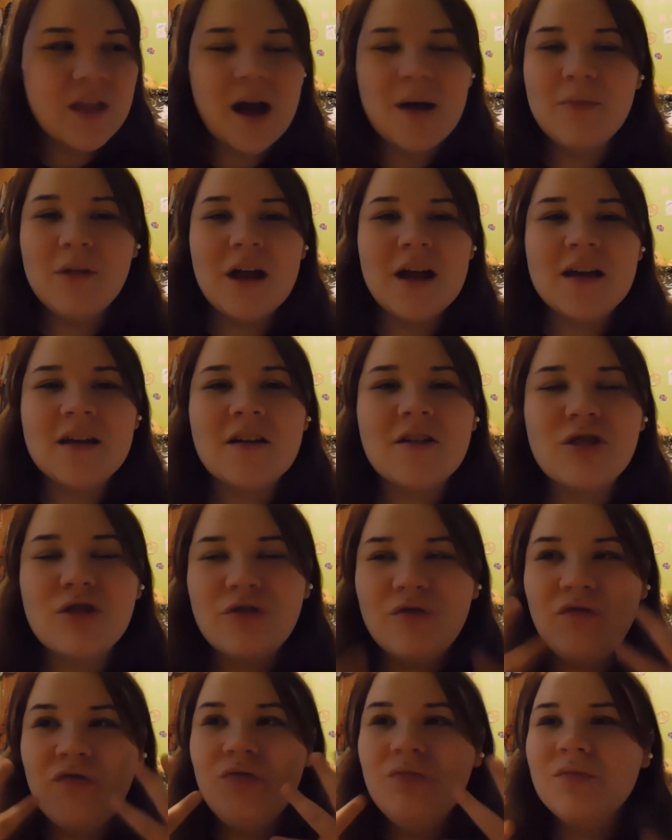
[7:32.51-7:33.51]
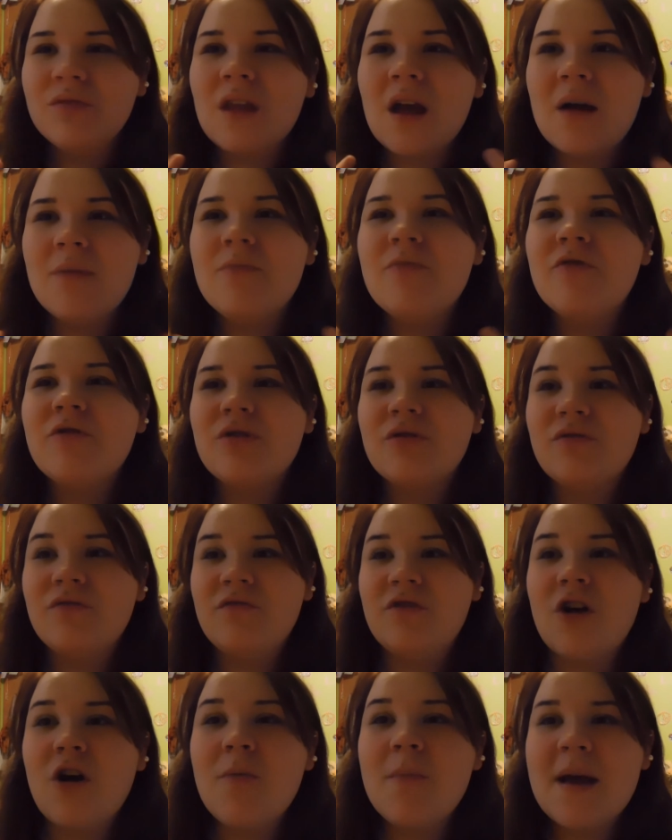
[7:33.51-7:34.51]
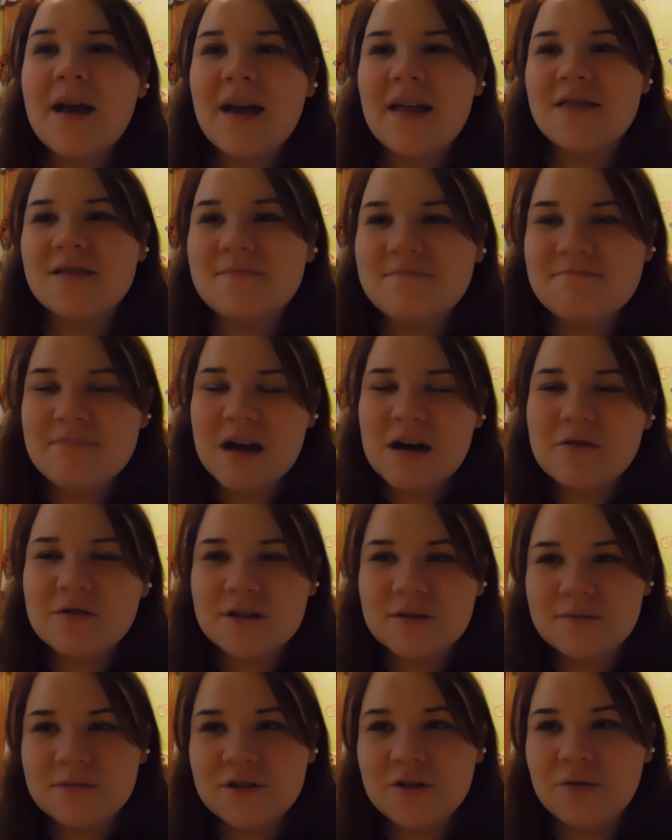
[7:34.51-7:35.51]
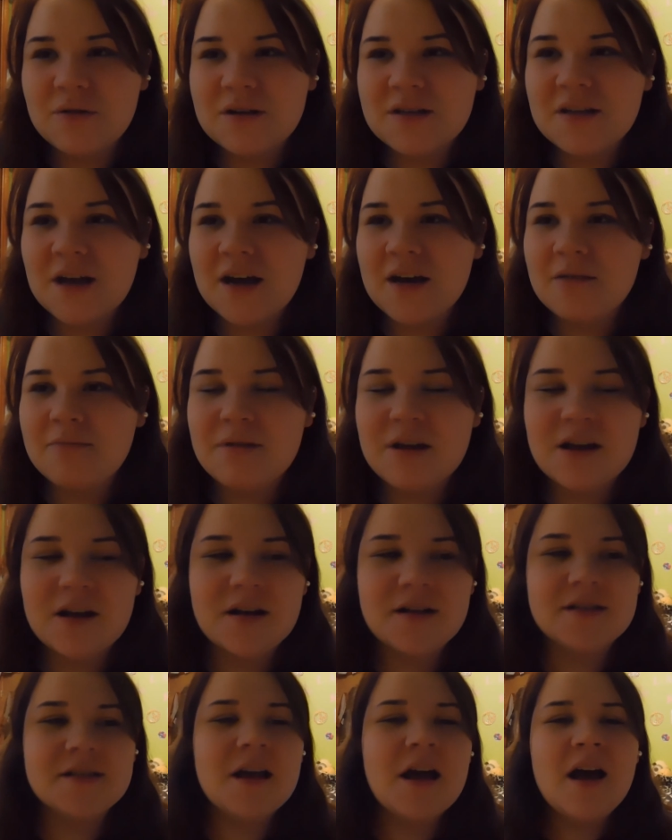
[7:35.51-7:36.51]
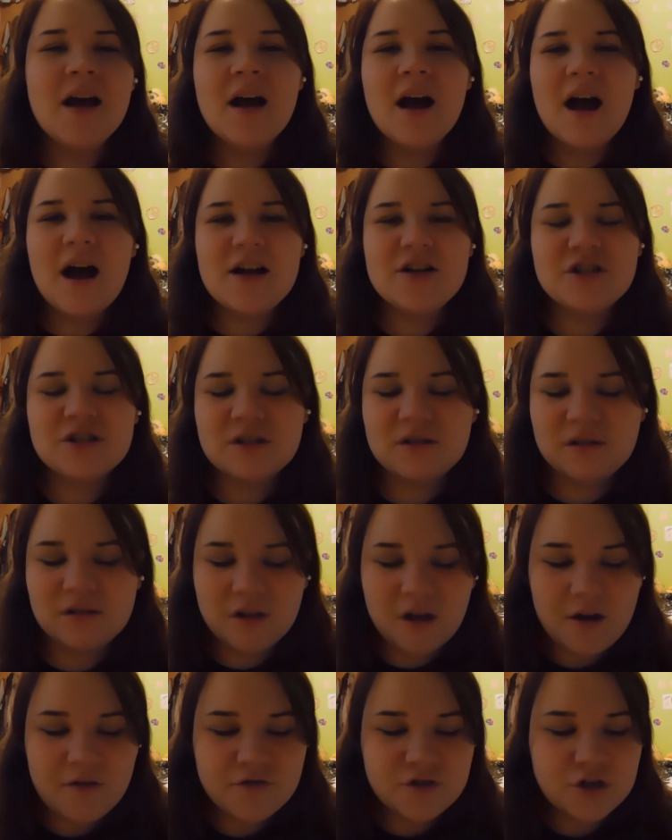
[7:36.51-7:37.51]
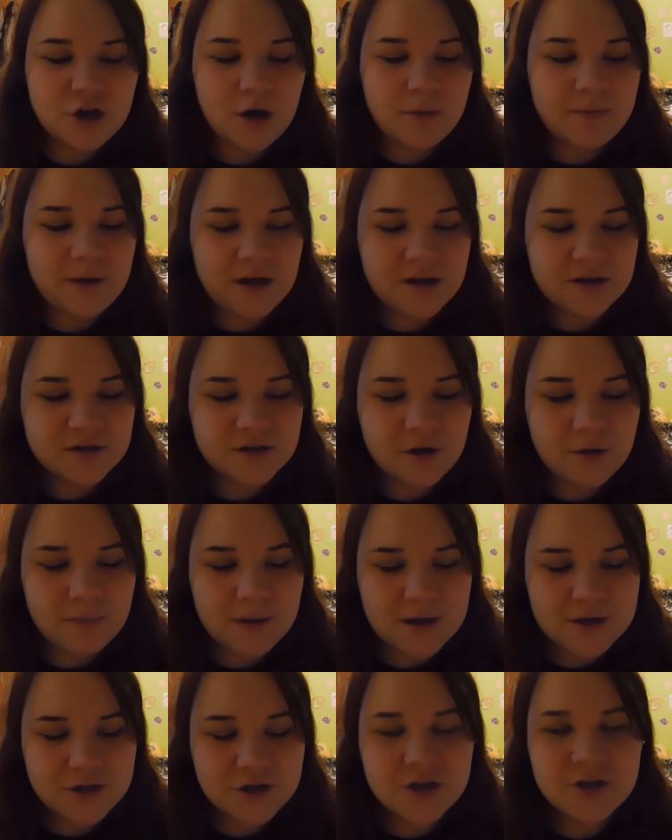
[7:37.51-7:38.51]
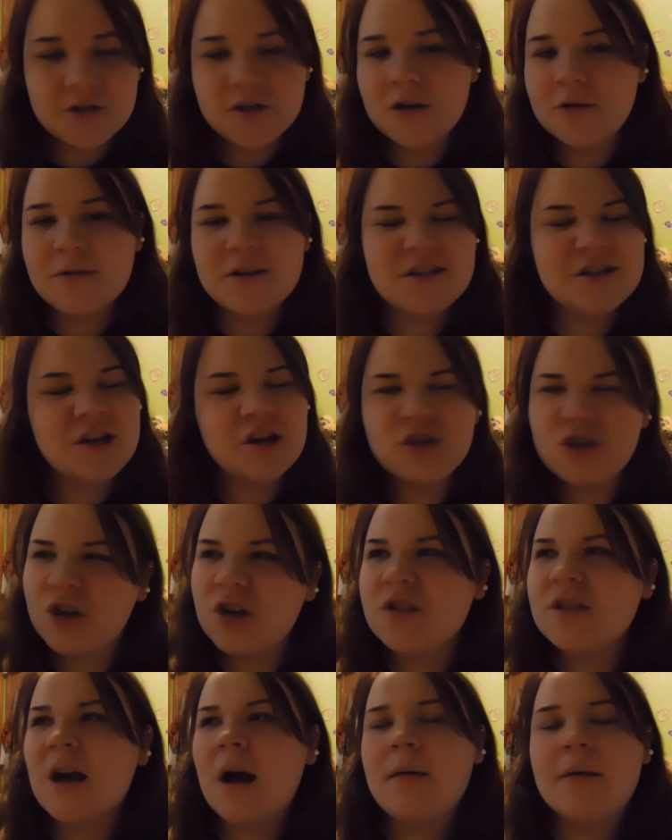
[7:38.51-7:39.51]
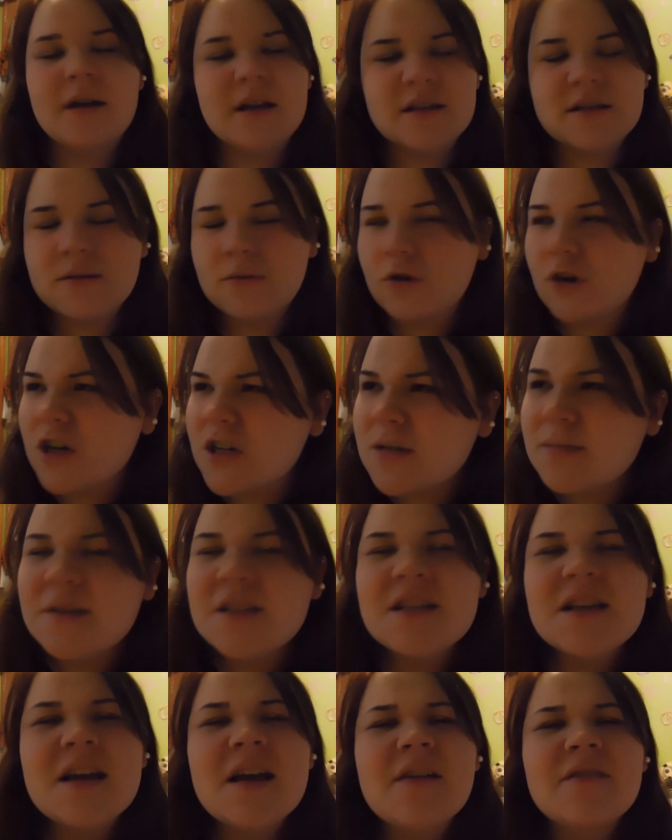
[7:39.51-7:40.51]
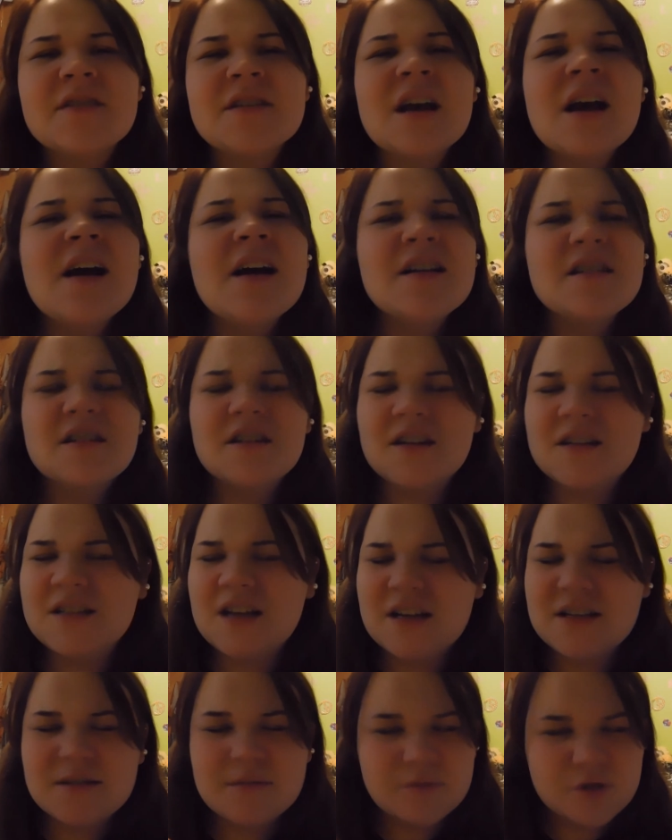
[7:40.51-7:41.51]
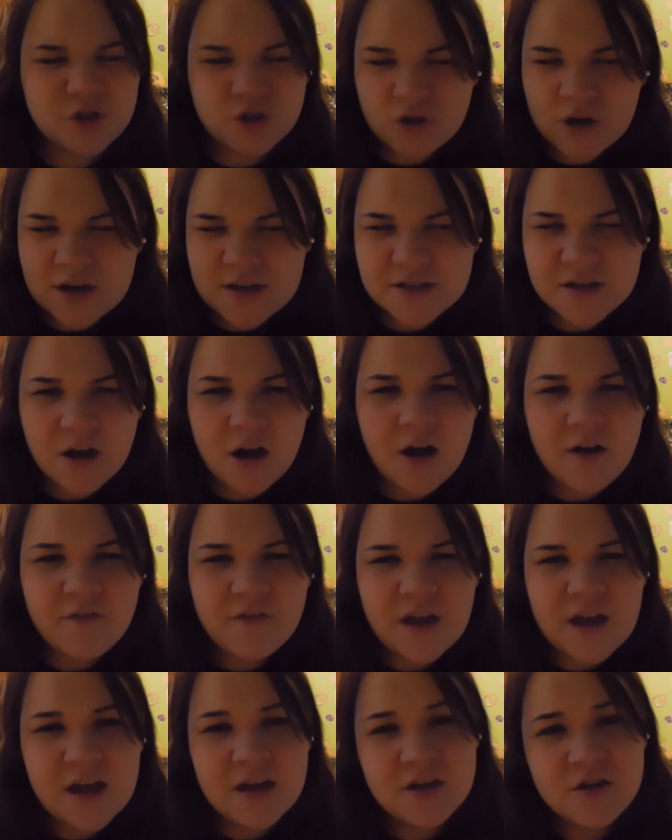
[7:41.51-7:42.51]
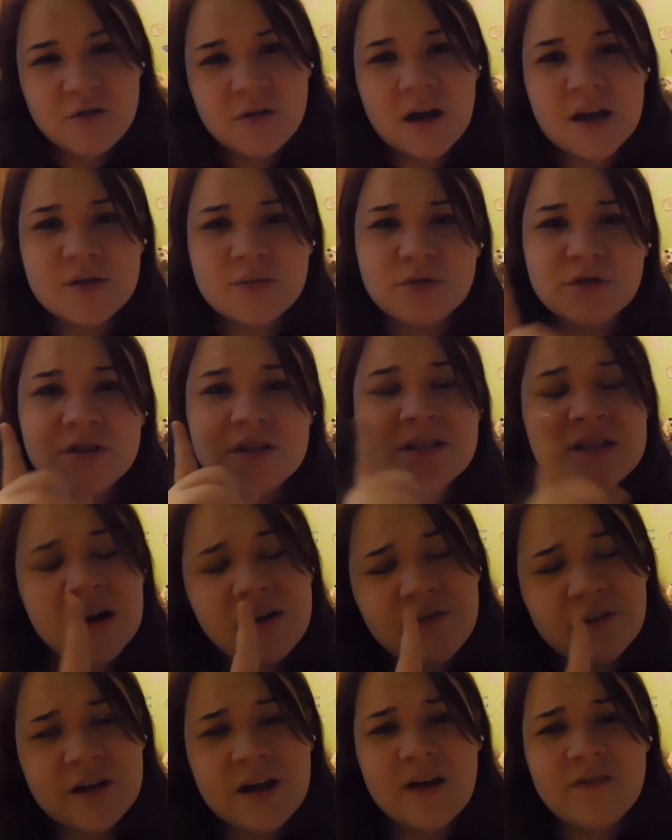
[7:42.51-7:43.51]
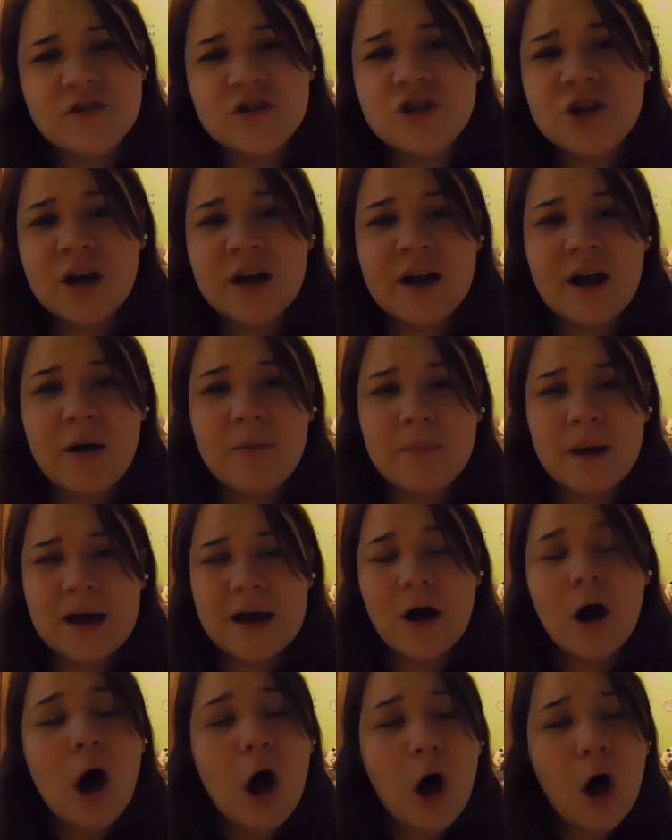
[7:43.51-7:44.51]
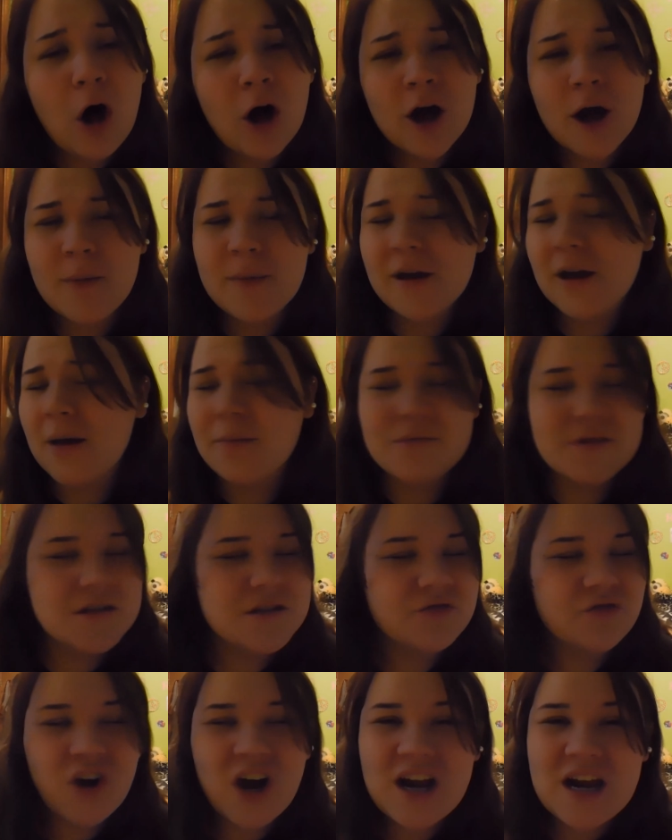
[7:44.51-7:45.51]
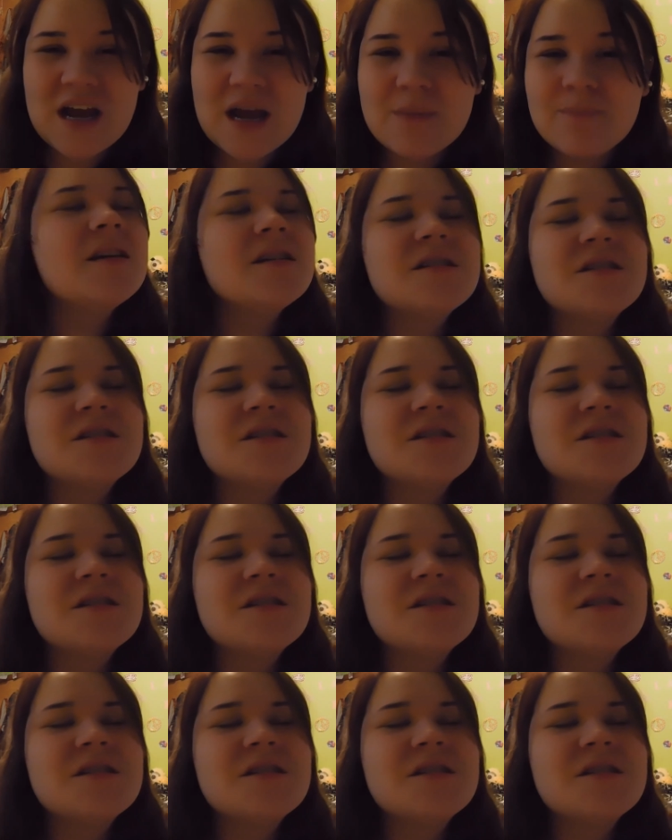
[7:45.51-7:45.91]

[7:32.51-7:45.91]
I'm foaming at the mouth. I'm so excited because I just love shopping so much, and it's going to be such a good time to get some Christmas gifts. It's going to take some stress off, and you guys will definitely have to check out my haul coming up this Friday.